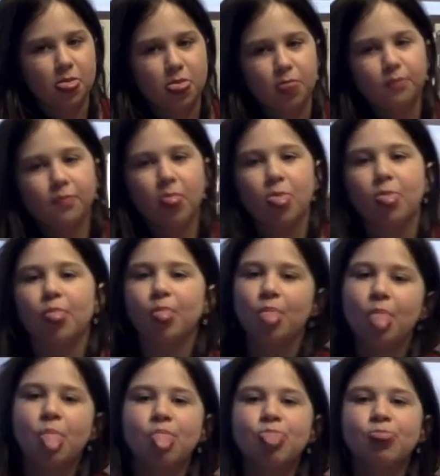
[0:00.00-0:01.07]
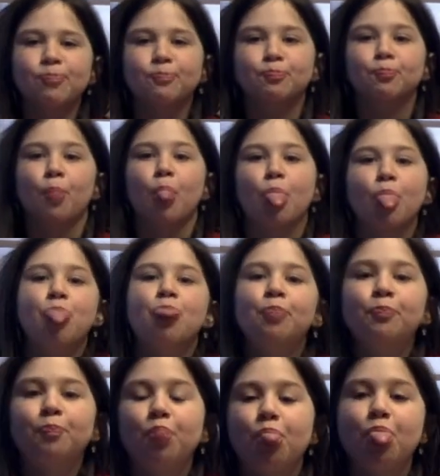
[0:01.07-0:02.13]
And then her dots. She has
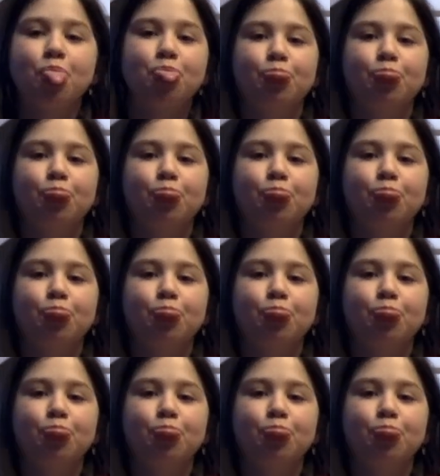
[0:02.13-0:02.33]
dots on her